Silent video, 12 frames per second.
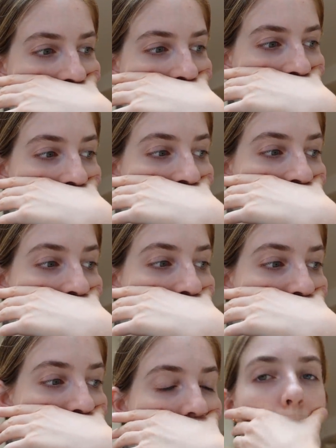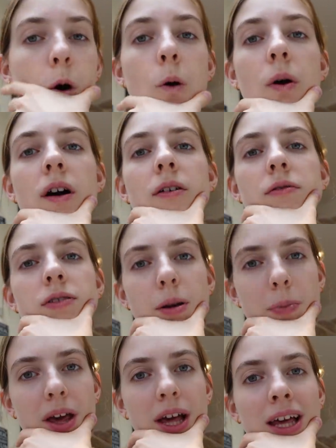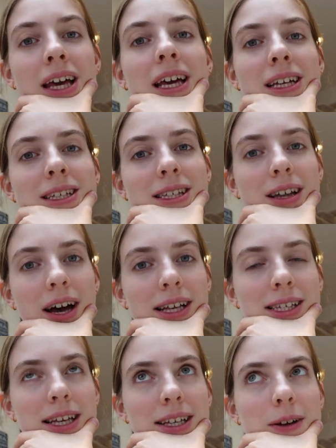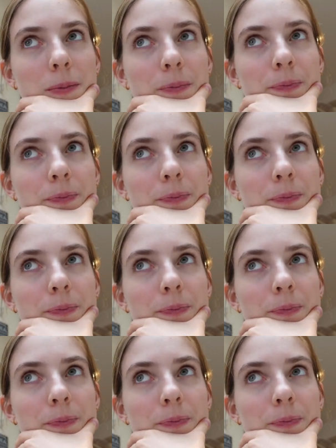I am so flipping excited.